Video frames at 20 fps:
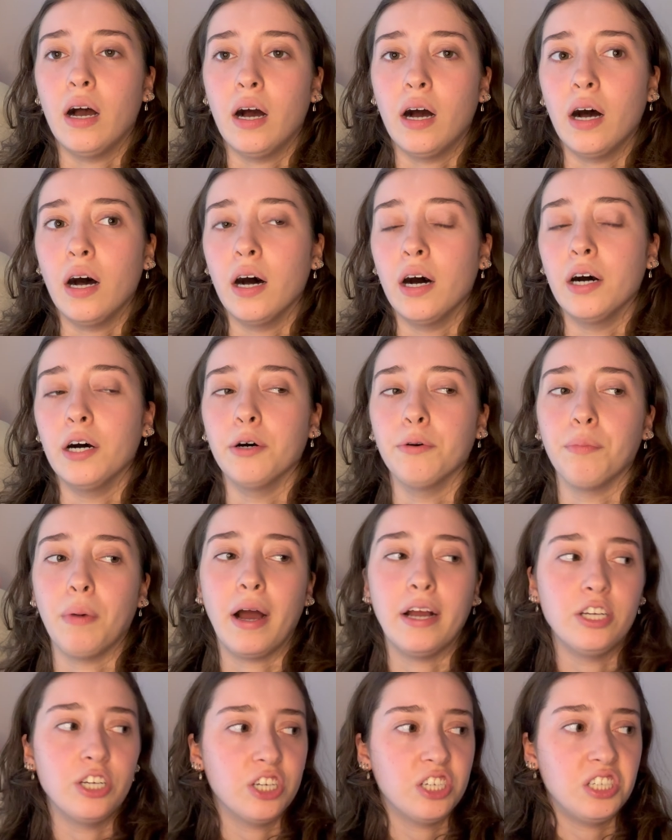um,
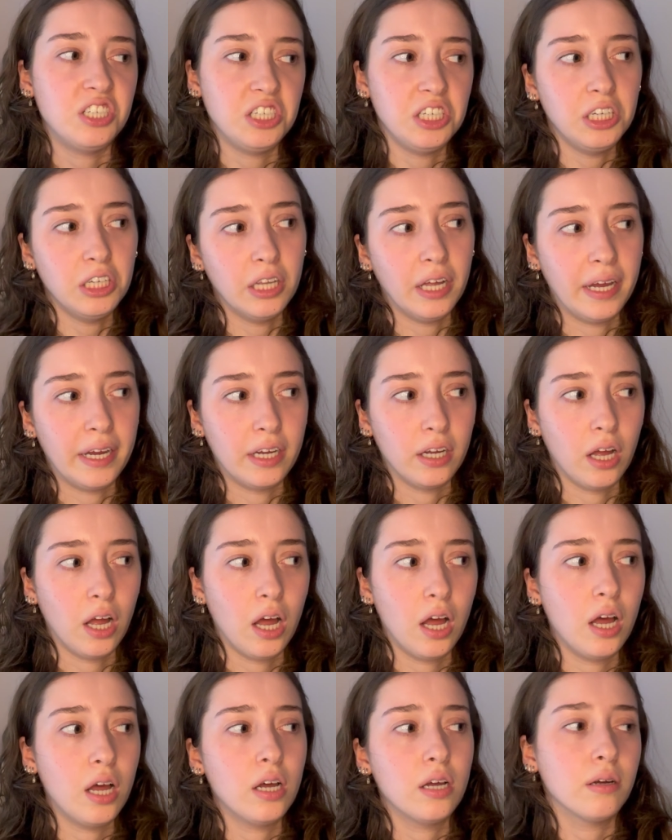I just see like
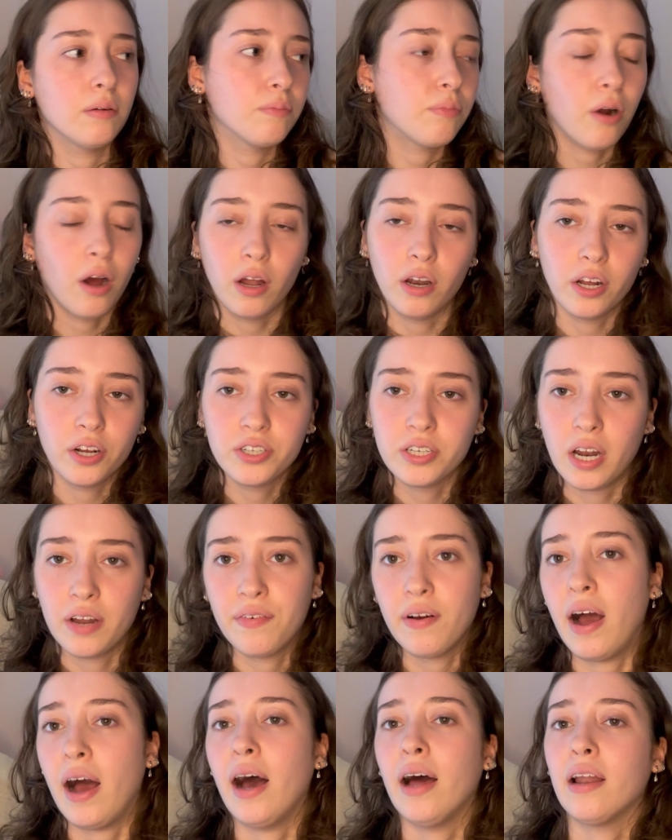products that I've
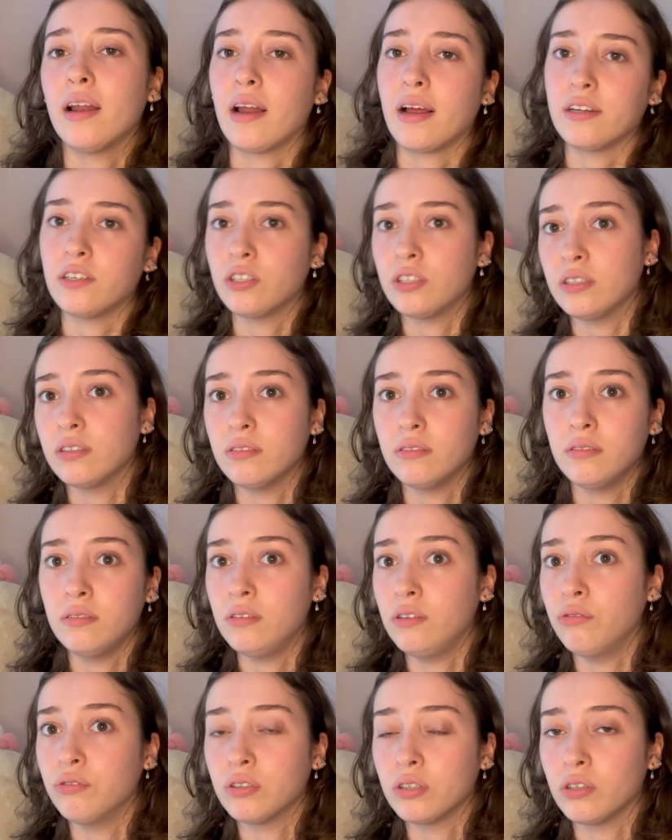had and I didn't
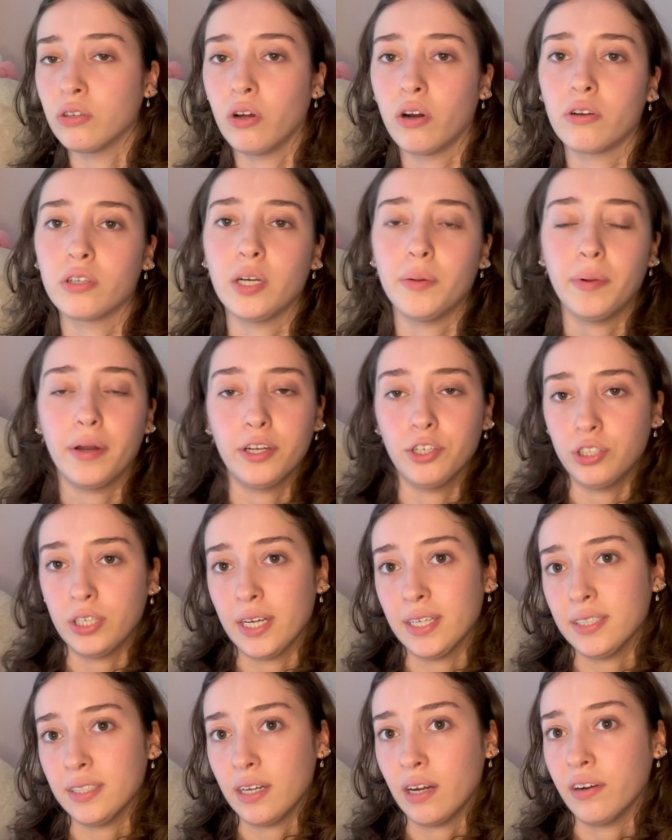use it in a long time and I
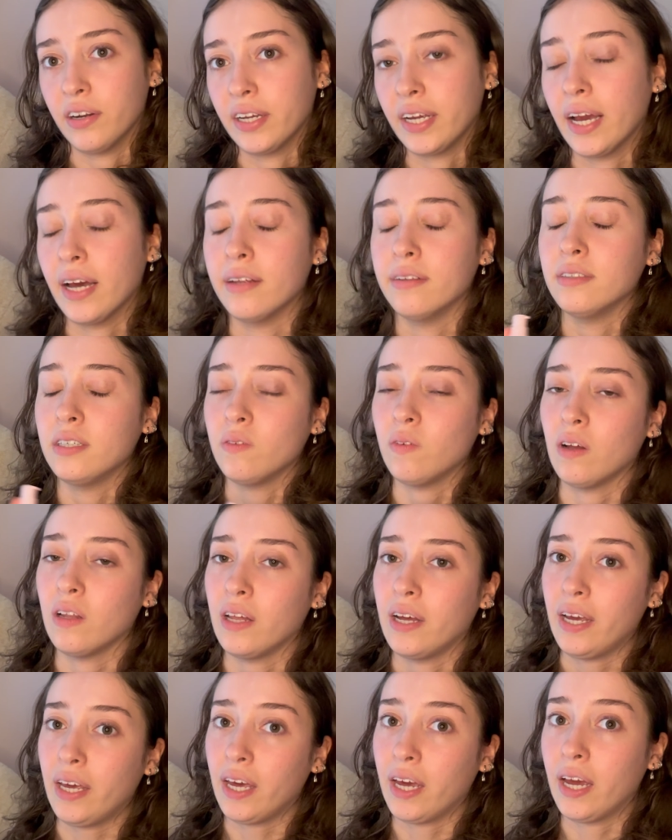test it out again, see if I
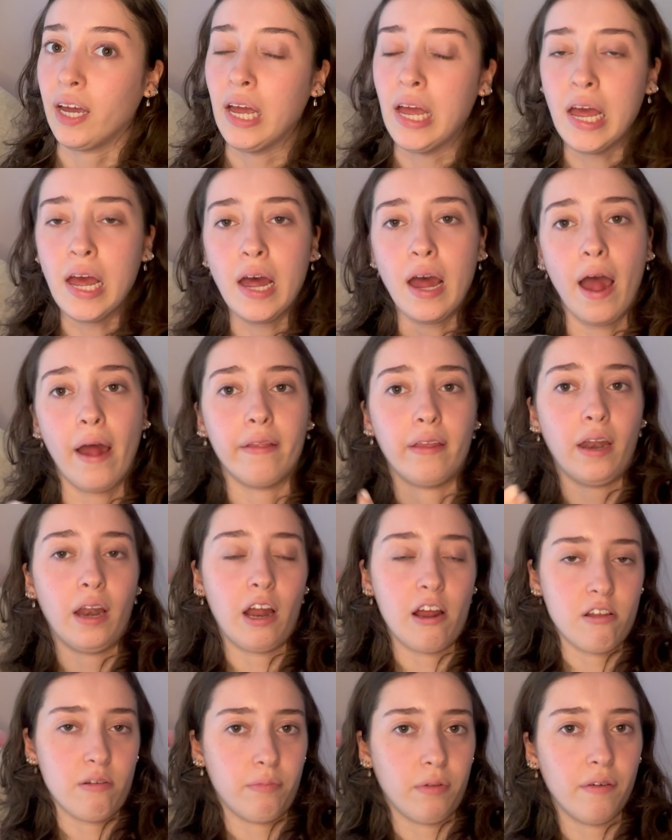like it, and then I
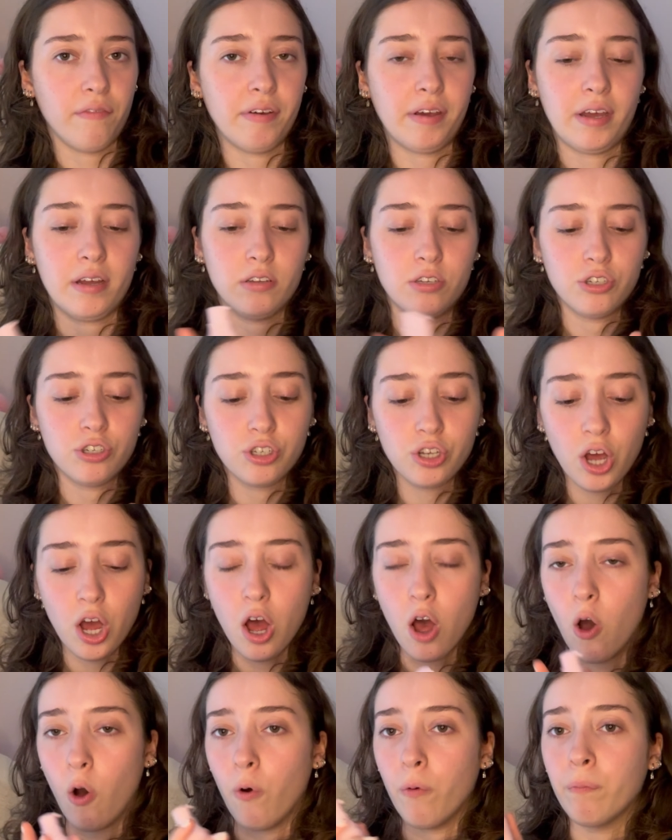end up loving it.
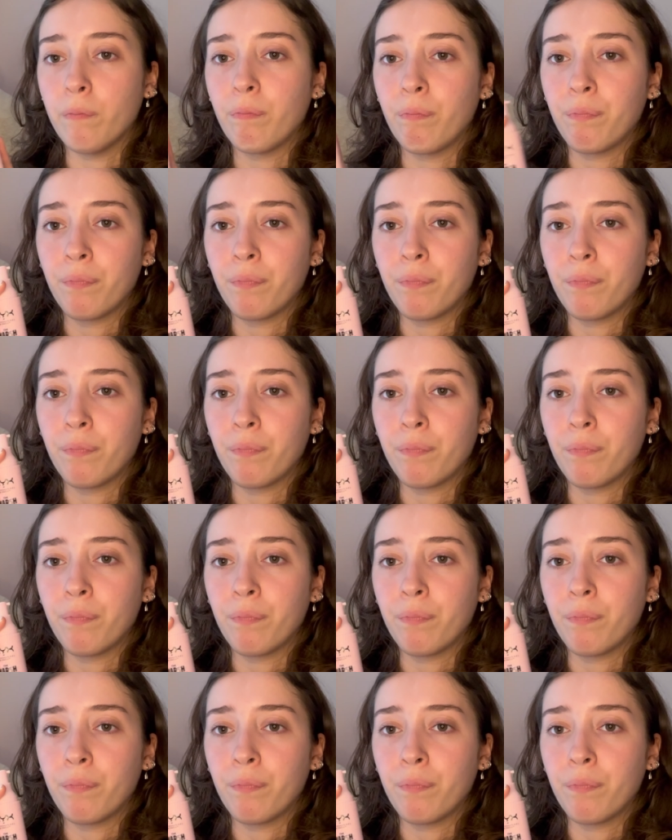So